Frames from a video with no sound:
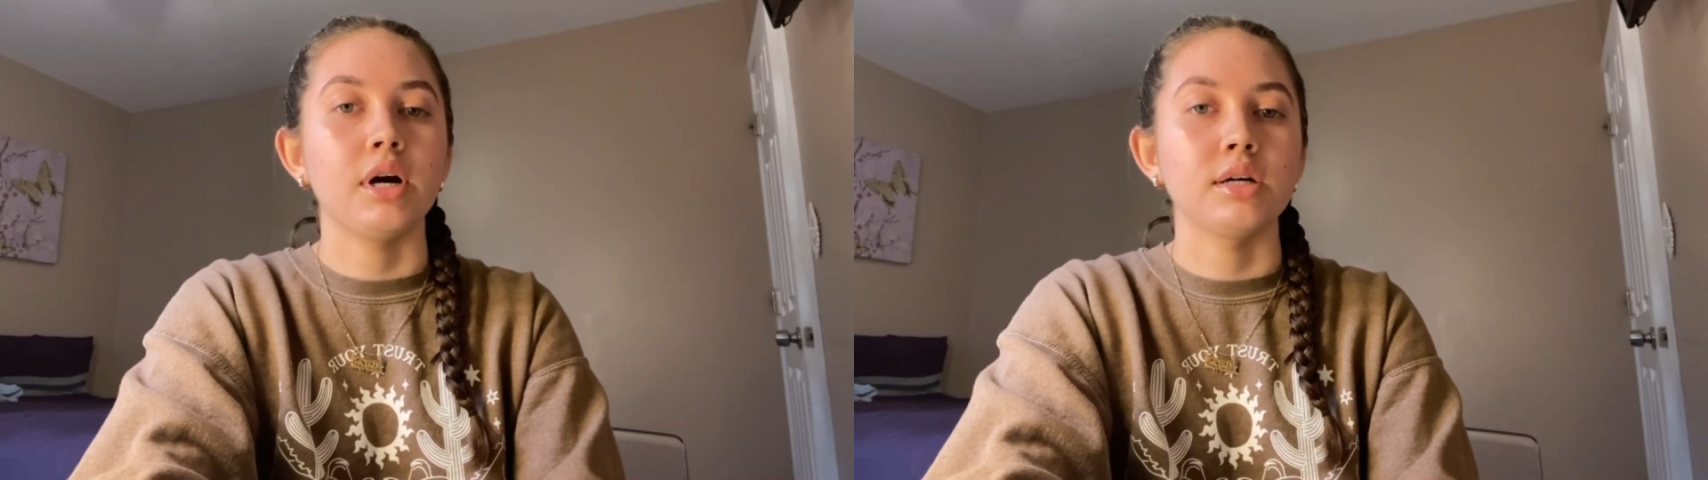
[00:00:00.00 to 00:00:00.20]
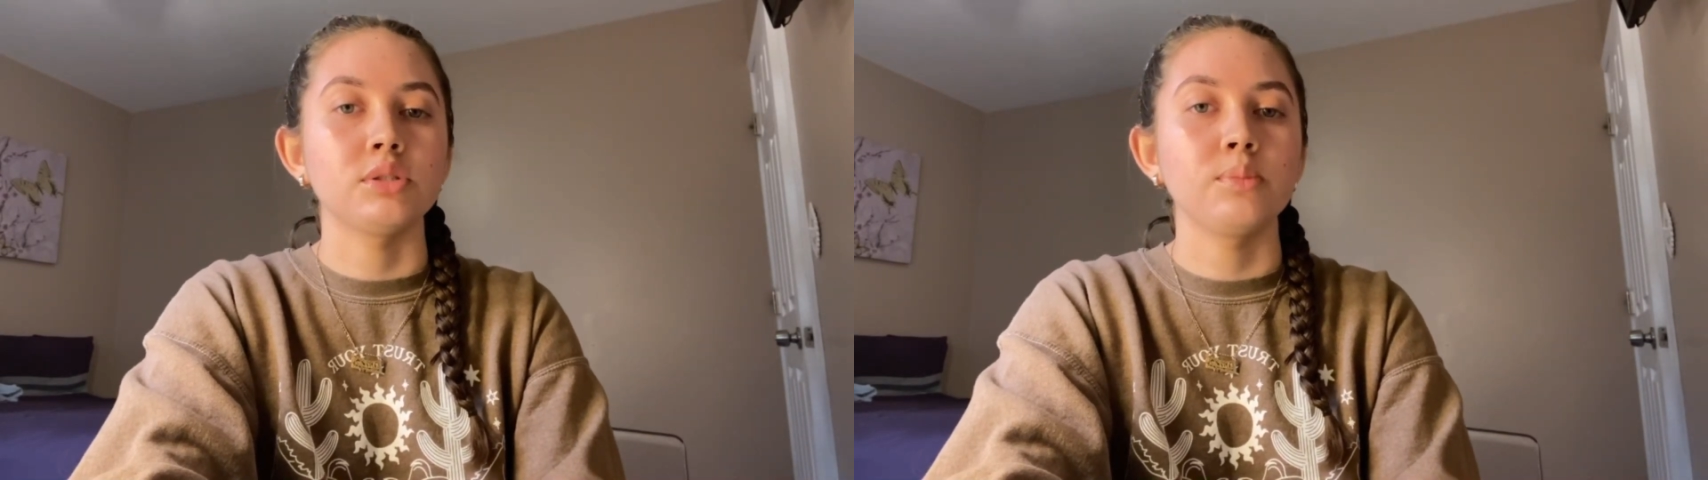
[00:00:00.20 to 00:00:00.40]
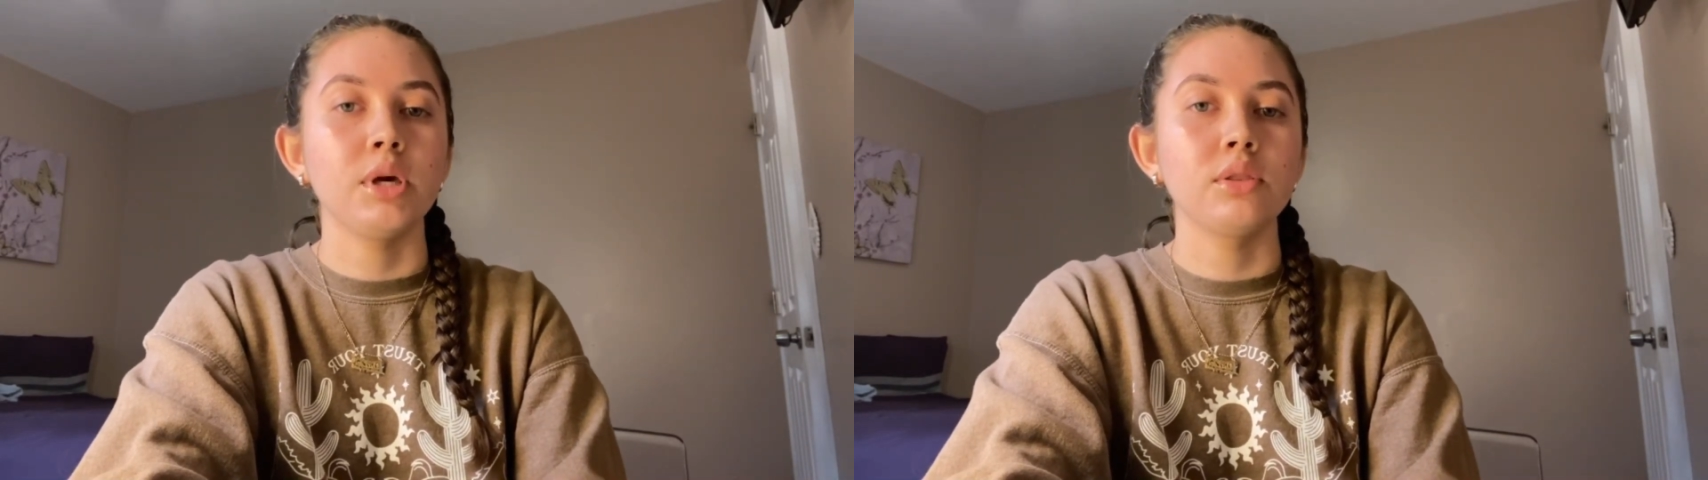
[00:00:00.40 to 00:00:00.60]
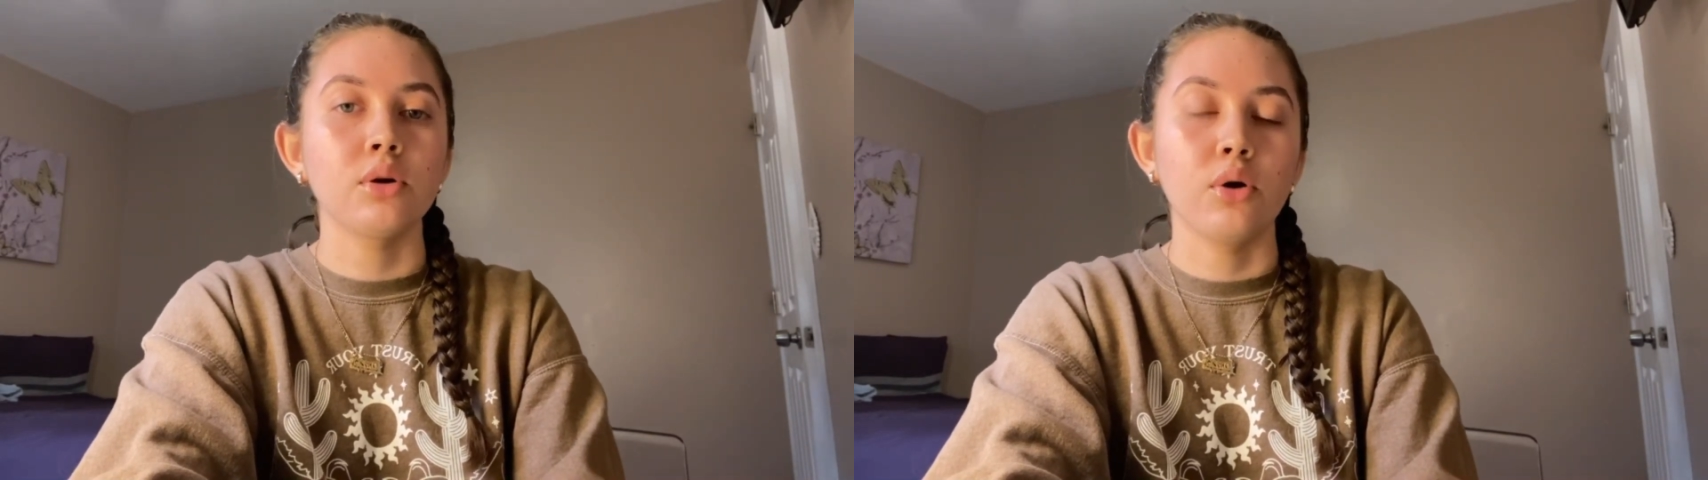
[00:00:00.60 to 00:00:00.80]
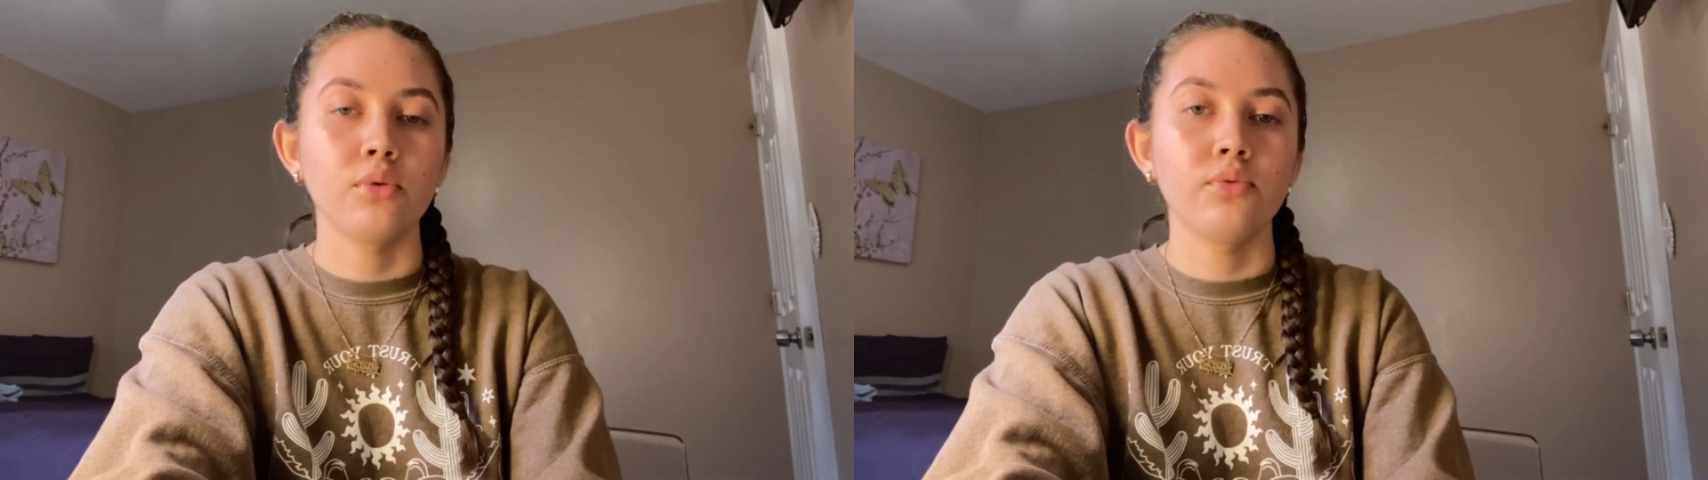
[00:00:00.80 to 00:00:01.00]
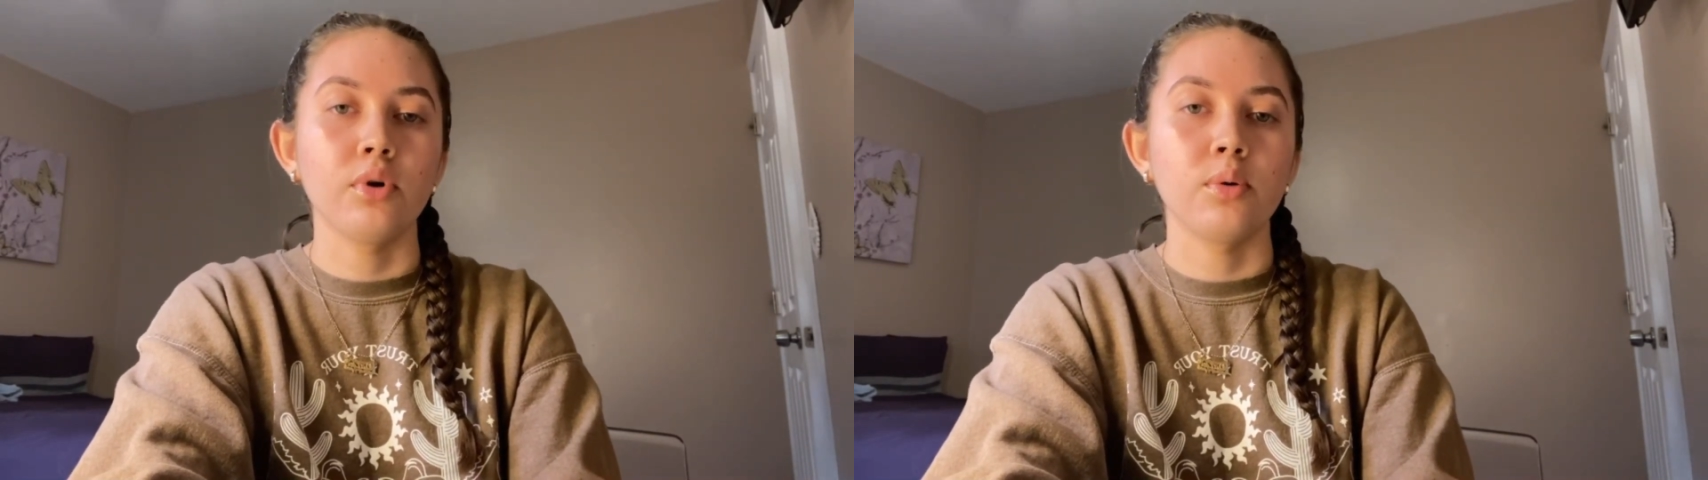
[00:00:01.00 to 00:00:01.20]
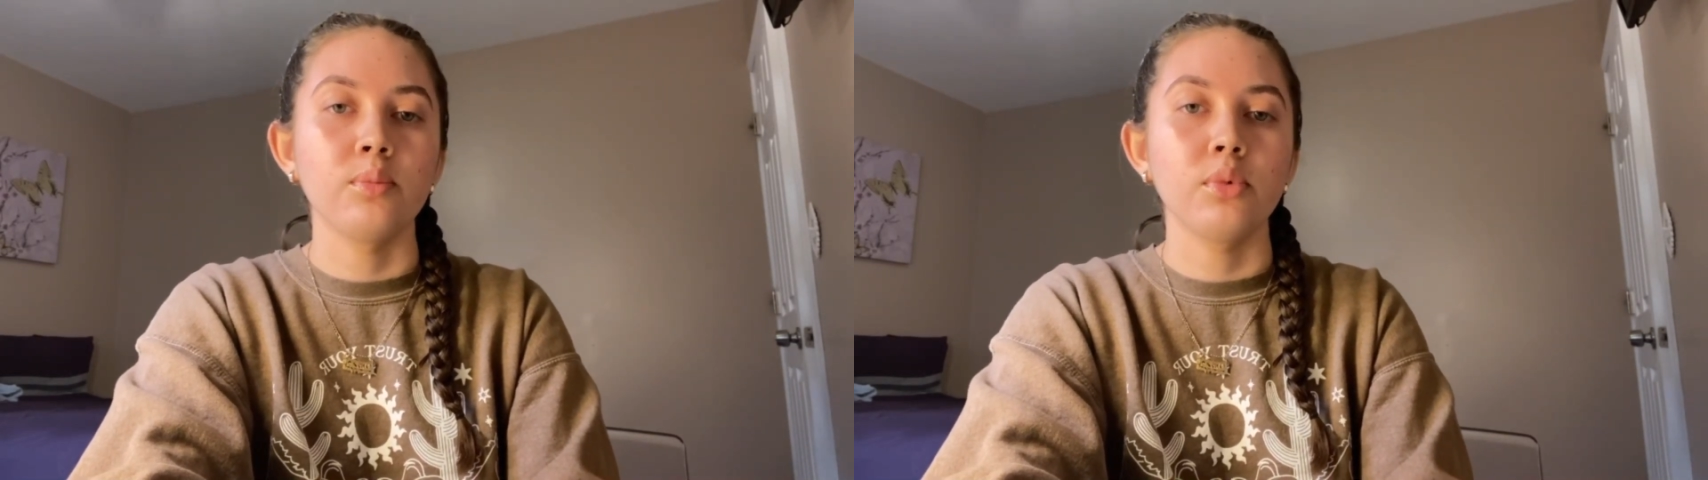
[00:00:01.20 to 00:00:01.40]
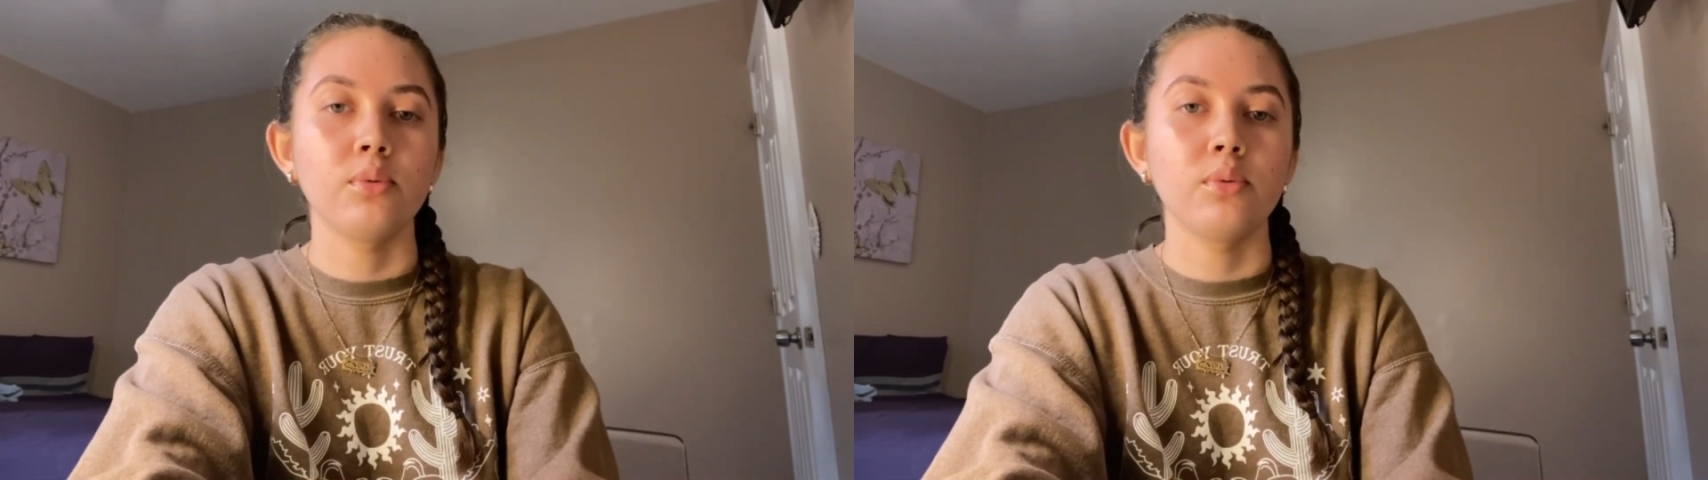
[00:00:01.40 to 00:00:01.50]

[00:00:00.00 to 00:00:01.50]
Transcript: how to make the cold foam,